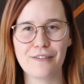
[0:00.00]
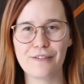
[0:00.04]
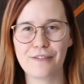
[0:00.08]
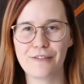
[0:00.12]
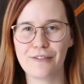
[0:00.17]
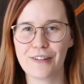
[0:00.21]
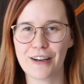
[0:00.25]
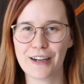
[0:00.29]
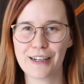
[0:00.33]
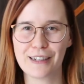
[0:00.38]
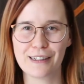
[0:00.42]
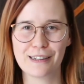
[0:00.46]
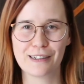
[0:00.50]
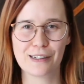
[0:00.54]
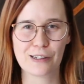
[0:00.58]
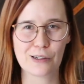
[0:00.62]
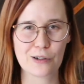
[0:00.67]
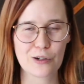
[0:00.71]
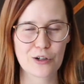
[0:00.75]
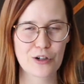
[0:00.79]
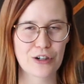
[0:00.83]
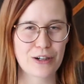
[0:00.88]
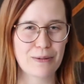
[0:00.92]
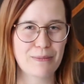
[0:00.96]
fun
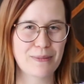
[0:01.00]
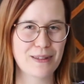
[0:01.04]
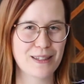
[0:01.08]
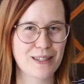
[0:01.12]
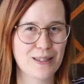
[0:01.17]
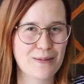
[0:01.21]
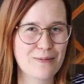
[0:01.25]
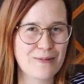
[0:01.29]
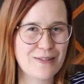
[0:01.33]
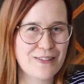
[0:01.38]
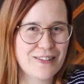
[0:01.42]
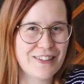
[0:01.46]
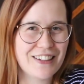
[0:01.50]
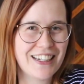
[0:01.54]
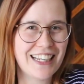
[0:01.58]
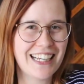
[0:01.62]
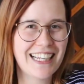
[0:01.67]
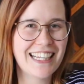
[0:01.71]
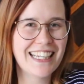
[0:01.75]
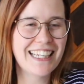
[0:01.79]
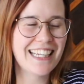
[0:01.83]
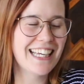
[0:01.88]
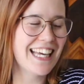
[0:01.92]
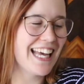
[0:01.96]
little trip this
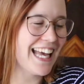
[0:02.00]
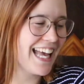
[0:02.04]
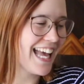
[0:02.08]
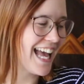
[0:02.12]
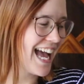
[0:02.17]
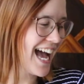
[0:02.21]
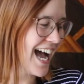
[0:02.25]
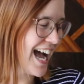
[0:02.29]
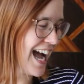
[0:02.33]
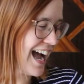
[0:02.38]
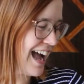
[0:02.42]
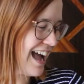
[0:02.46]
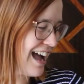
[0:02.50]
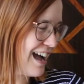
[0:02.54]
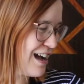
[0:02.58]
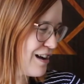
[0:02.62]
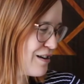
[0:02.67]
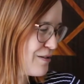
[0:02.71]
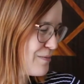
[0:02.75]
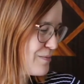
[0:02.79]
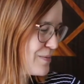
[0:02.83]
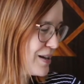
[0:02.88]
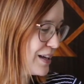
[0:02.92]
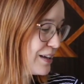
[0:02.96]
morning.
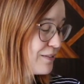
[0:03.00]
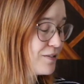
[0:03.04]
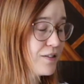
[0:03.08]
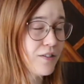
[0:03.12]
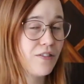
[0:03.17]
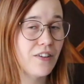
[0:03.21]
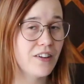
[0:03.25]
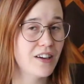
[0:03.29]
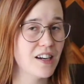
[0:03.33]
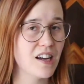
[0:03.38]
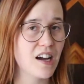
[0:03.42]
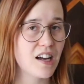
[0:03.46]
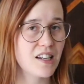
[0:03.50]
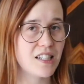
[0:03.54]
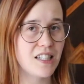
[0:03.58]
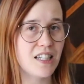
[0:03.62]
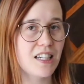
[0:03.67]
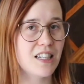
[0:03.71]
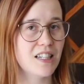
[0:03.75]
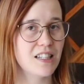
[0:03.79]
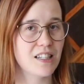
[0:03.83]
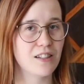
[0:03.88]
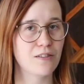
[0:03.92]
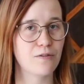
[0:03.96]
If you have any
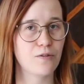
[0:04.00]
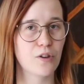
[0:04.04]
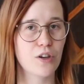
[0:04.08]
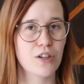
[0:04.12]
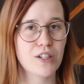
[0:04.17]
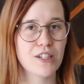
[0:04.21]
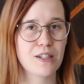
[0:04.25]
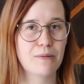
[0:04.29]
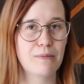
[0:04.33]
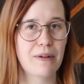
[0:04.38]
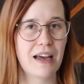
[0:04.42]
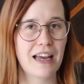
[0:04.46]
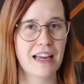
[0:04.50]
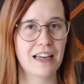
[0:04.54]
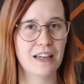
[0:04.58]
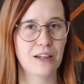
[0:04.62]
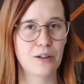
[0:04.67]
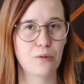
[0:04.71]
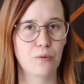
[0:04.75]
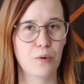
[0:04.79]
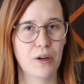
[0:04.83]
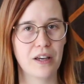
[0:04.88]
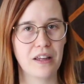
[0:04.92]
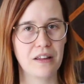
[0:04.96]
ideas of what to
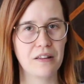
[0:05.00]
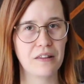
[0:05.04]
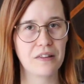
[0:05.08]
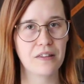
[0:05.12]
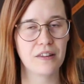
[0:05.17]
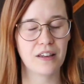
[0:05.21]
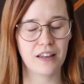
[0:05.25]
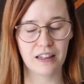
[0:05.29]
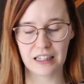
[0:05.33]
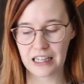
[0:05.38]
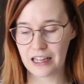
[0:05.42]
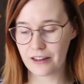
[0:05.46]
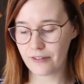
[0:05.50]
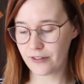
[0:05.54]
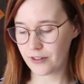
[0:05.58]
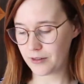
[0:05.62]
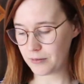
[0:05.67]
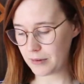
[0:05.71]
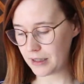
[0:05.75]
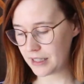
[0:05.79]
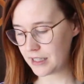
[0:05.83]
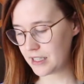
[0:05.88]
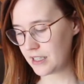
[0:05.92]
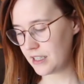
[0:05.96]
make with 11
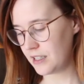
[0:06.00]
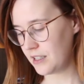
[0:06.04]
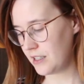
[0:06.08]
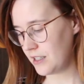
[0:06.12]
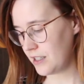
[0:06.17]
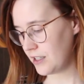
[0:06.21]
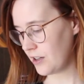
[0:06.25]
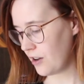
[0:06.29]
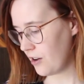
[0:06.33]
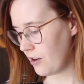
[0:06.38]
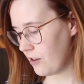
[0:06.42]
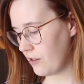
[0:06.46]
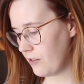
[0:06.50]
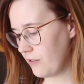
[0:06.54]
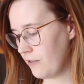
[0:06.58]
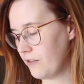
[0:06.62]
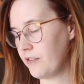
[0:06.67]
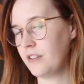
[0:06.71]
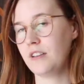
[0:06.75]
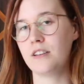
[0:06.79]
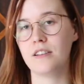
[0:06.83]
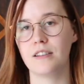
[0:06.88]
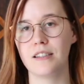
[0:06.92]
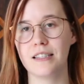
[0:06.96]
meters of
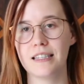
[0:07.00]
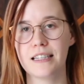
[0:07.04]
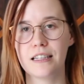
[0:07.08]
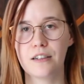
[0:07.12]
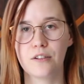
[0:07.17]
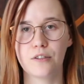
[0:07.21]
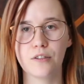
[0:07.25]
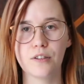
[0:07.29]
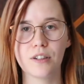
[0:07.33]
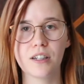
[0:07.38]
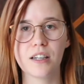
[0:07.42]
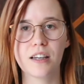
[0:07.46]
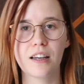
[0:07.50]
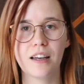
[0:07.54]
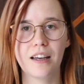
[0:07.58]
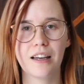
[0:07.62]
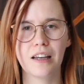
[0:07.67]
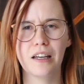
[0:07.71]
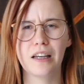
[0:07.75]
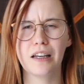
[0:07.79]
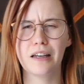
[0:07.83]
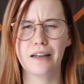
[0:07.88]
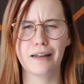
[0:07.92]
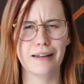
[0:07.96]
silk,
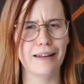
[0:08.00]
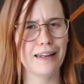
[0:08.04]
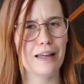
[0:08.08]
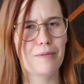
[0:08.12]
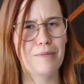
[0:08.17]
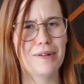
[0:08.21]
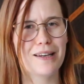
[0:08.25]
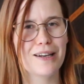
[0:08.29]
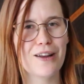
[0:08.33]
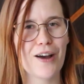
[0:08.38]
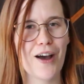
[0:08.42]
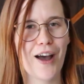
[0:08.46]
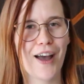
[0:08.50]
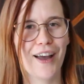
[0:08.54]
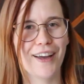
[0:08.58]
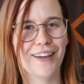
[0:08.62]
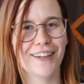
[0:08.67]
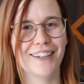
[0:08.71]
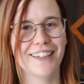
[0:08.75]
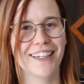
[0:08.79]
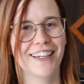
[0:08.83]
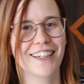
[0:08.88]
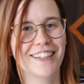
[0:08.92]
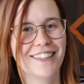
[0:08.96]
let me know,
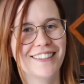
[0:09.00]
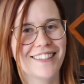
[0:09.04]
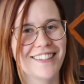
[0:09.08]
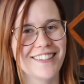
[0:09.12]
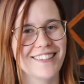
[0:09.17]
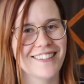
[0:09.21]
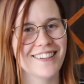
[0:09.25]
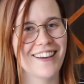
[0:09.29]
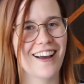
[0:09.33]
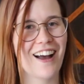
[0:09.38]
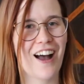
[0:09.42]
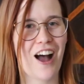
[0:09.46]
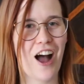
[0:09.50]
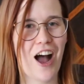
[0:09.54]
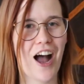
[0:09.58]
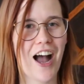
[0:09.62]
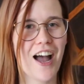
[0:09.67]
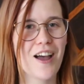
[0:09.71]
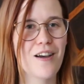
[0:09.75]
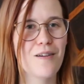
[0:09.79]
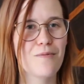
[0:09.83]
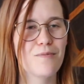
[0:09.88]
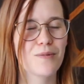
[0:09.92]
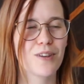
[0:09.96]
because
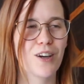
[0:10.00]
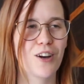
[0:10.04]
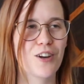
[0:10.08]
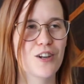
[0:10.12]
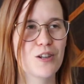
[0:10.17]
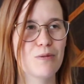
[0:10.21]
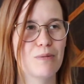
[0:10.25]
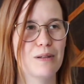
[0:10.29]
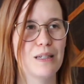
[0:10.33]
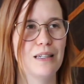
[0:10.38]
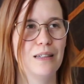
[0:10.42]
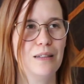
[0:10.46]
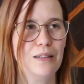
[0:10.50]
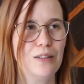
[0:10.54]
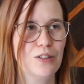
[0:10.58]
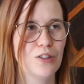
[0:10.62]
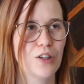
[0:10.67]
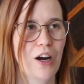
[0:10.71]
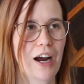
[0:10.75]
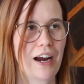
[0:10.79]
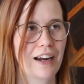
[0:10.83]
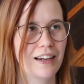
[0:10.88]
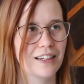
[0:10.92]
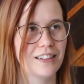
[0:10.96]
I'm going to be
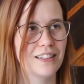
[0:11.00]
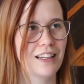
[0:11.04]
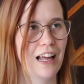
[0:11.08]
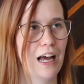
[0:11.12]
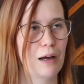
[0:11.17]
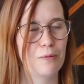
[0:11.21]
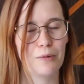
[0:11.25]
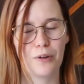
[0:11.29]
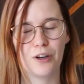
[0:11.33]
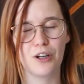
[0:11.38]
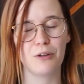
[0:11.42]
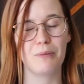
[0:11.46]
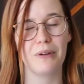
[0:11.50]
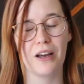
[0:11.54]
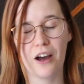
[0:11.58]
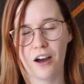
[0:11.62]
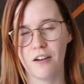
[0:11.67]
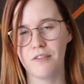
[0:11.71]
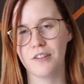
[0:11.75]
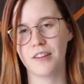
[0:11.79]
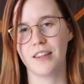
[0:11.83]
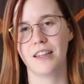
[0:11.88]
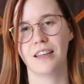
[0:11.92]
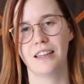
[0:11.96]

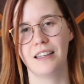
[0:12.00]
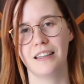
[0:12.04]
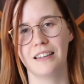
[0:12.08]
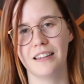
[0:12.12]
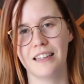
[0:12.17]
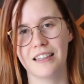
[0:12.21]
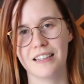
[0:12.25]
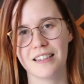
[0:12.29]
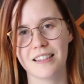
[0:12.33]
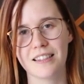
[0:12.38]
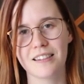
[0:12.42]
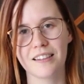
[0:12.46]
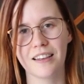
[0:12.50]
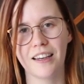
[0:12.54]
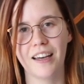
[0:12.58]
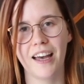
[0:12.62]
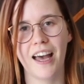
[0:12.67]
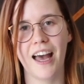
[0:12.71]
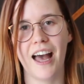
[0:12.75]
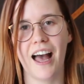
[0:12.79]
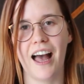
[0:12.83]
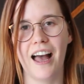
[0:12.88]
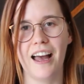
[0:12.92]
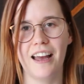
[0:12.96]
overthinking this
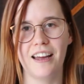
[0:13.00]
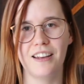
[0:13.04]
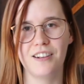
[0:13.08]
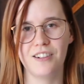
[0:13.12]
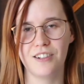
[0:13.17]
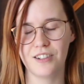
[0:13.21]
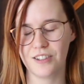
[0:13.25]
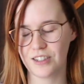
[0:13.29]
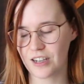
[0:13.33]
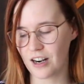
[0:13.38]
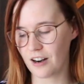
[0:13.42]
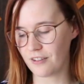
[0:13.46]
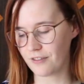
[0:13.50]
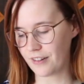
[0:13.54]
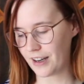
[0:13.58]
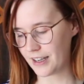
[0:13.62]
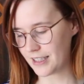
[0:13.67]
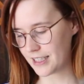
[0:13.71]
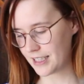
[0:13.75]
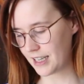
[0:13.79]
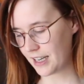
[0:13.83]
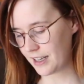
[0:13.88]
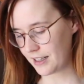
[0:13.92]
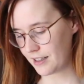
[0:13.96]
and
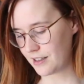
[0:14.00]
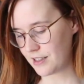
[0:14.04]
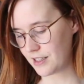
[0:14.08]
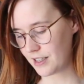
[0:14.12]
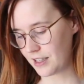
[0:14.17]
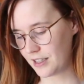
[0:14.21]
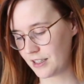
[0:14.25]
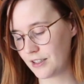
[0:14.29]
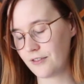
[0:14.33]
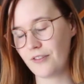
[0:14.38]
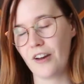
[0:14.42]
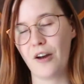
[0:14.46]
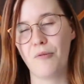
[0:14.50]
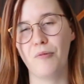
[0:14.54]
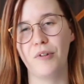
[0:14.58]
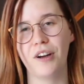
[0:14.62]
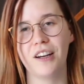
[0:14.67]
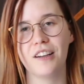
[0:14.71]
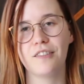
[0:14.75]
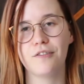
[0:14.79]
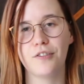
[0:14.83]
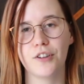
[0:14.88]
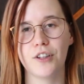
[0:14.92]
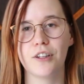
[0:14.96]
terrified to cut into this
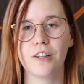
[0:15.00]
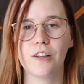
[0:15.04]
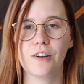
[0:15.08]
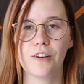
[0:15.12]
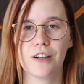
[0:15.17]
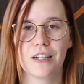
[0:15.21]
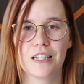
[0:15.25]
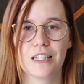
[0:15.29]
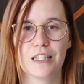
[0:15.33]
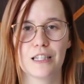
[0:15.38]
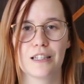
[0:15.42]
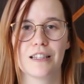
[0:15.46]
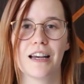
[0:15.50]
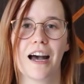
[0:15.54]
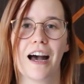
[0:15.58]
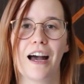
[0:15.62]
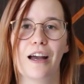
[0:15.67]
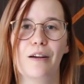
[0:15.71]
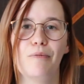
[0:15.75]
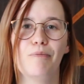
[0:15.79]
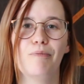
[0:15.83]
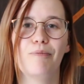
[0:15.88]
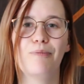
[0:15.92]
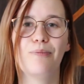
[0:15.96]
fabric for the longest
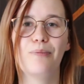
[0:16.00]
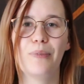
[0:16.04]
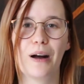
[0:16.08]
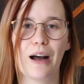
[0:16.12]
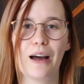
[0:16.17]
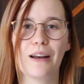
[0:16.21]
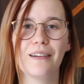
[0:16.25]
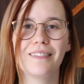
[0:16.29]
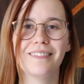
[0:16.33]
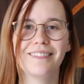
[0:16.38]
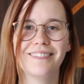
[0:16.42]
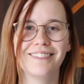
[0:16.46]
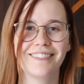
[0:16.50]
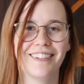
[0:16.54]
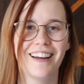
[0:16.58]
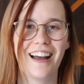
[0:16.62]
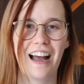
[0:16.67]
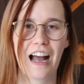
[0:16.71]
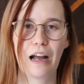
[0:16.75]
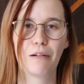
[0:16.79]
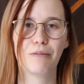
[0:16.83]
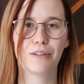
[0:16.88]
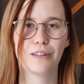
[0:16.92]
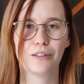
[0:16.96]
time, but
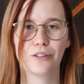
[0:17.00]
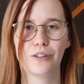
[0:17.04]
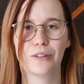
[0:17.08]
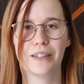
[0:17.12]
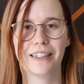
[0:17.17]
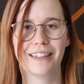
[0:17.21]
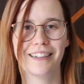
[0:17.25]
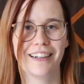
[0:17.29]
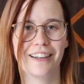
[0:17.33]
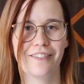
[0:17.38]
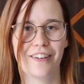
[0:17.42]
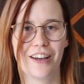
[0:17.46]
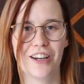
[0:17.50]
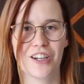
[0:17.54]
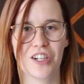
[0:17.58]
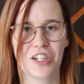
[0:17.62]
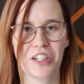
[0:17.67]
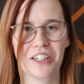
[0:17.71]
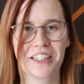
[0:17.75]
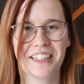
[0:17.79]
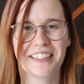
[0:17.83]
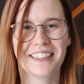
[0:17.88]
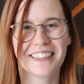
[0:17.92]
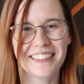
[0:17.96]
I will do it
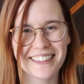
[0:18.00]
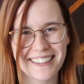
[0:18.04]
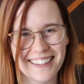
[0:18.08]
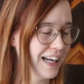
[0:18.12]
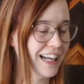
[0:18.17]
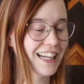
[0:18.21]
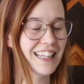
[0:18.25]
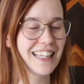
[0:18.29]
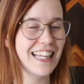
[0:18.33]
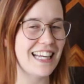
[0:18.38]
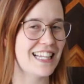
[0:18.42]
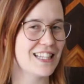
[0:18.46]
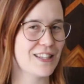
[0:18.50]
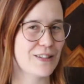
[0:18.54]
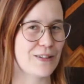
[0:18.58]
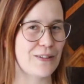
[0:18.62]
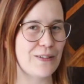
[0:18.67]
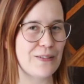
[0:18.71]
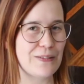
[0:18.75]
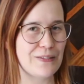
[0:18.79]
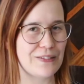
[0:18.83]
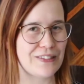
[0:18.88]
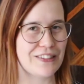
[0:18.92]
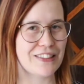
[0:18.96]
eventually. That's
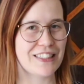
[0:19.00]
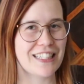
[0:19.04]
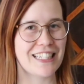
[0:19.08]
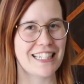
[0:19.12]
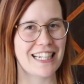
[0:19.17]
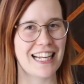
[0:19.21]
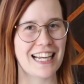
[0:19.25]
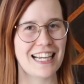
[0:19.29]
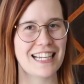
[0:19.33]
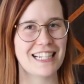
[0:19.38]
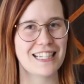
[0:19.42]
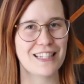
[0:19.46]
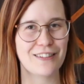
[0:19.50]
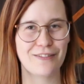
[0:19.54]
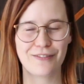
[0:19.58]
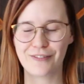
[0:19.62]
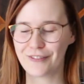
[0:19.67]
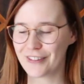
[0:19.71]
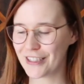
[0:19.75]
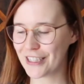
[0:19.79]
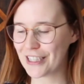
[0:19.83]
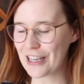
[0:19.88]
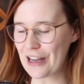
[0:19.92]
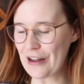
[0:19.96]
all for today's
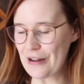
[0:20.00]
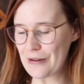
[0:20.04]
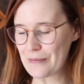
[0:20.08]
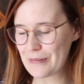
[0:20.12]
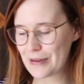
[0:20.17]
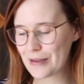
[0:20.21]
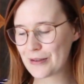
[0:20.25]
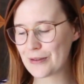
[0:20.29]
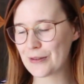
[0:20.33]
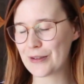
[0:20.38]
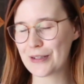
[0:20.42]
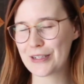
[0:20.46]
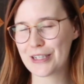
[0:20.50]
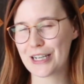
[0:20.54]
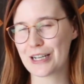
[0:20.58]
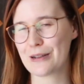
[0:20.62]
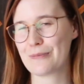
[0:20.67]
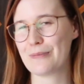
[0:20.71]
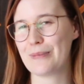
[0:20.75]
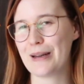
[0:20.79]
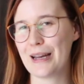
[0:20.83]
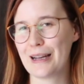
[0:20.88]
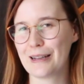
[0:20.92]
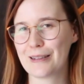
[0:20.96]
video. Be sure to
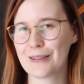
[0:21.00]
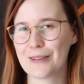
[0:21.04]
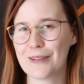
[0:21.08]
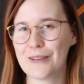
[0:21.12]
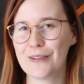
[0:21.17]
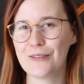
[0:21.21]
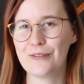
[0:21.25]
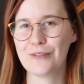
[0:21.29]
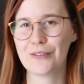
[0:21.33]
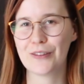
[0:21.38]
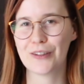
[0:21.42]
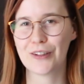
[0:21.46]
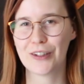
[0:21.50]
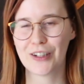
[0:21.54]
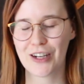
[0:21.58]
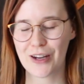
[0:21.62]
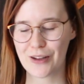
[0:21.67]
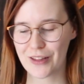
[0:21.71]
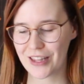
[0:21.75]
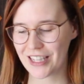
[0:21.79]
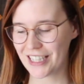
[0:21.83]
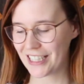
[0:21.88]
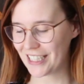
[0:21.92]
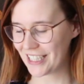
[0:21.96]
check back soon for
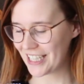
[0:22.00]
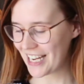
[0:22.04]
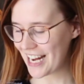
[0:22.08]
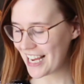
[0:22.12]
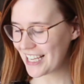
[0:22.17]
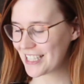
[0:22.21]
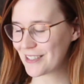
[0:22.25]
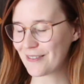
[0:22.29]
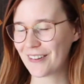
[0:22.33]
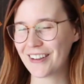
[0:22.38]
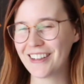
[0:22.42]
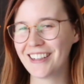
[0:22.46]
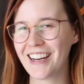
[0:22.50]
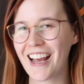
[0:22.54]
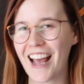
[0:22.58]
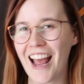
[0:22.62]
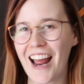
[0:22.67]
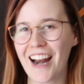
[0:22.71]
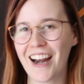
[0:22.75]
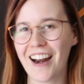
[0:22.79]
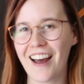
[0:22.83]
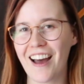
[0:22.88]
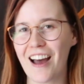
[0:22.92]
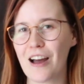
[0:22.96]
the next one,
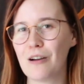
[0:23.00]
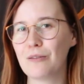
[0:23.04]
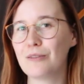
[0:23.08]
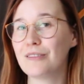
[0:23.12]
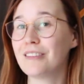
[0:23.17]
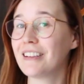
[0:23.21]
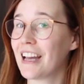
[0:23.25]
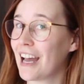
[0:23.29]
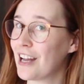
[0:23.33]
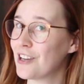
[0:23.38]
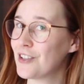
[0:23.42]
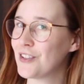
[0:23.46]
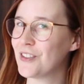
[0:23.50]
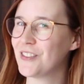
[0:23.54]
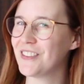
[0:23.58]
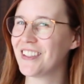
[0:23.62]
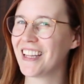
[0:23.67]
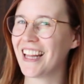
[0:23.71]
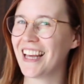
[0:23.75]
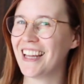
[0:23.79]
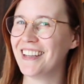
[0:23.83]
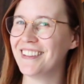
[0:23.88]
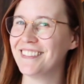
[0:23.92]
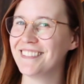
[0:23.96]
and I will catch you
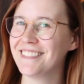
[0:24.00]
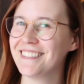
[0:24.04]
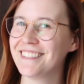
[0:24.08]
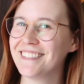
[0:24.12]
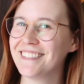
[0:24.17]
then.